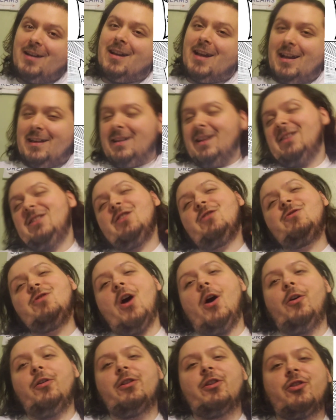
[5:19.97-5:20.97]
And you
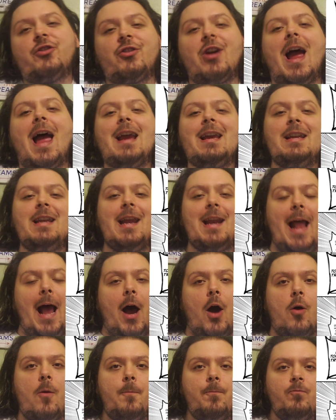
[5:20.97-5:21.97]
know they're dragging it
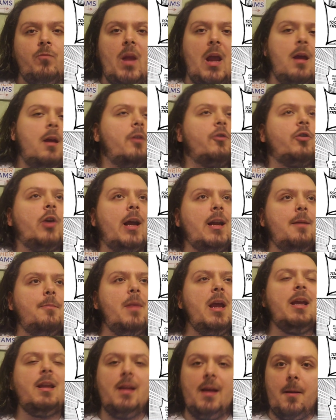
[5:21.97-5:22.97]
out, trying to
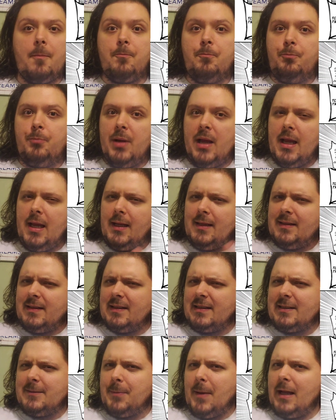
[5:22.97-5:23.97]
make it a big
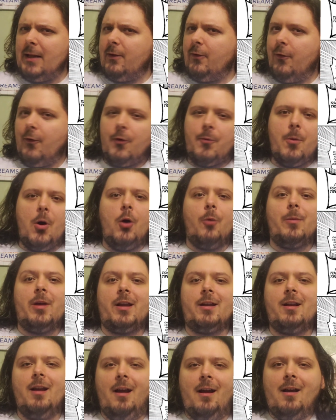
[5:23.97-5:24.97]
suspenseful
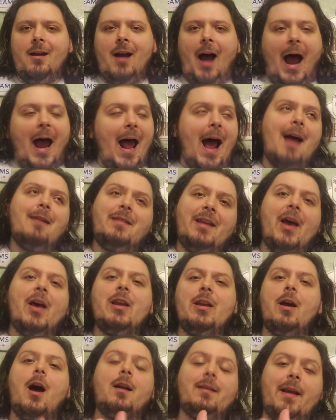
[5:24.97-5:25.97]
moment. I'll
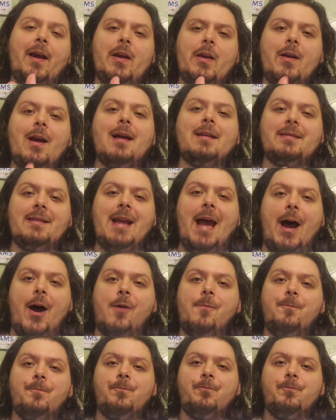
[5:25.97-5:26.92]
tell you guys now,